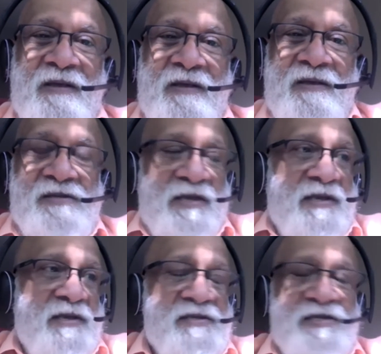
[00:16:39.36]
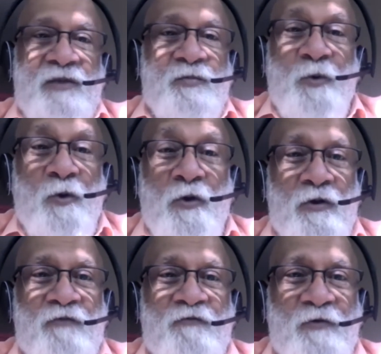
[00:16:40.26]
See, St.
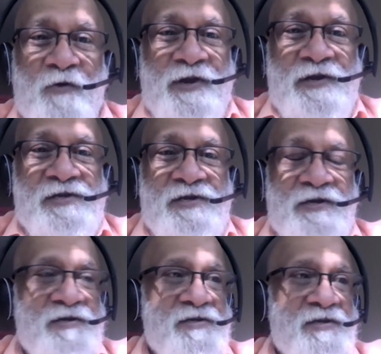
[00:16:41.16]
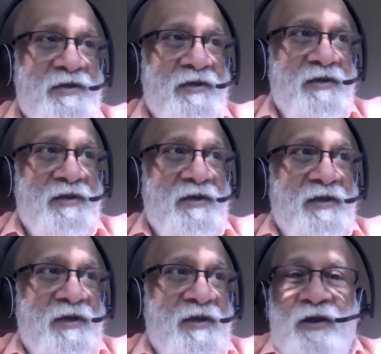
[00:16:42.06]
Paul, for instance,
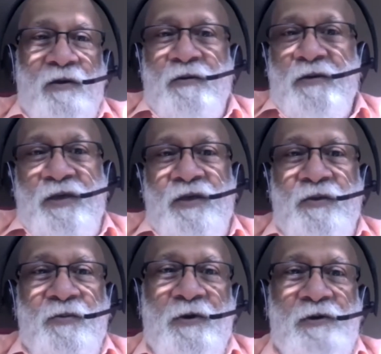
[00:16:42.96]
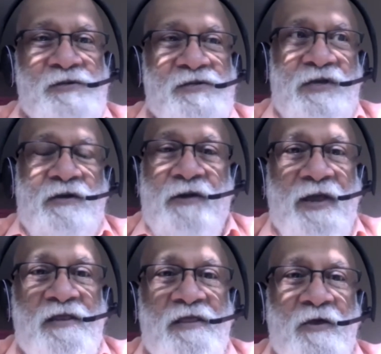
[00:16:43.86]
you know, he was a
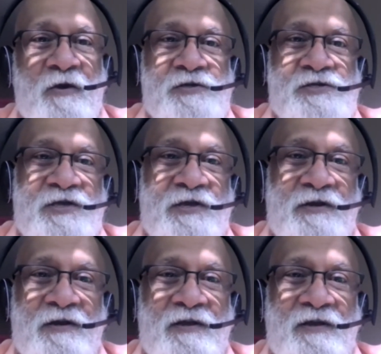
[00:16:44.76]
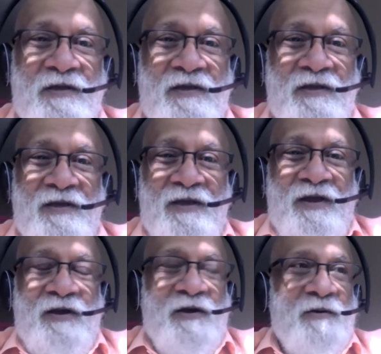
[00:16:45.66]
great theologian,
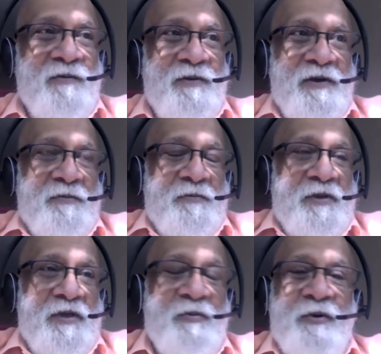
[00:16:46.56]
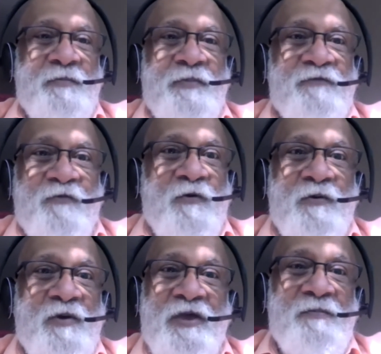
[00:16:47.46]
you know, even
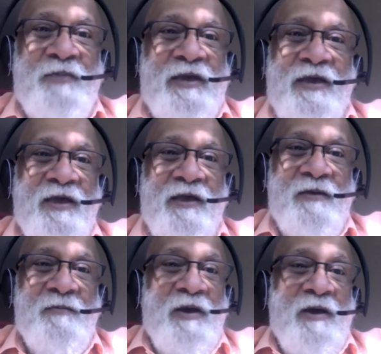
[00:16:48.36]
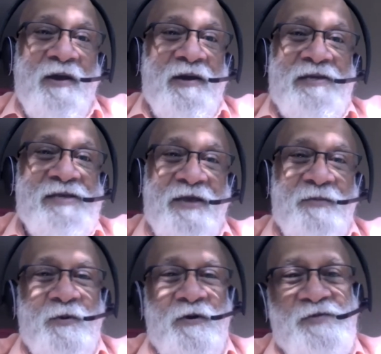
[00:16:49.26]
before he became a
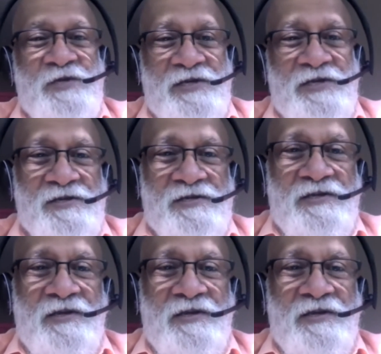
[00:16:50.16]
disciple of Jesus.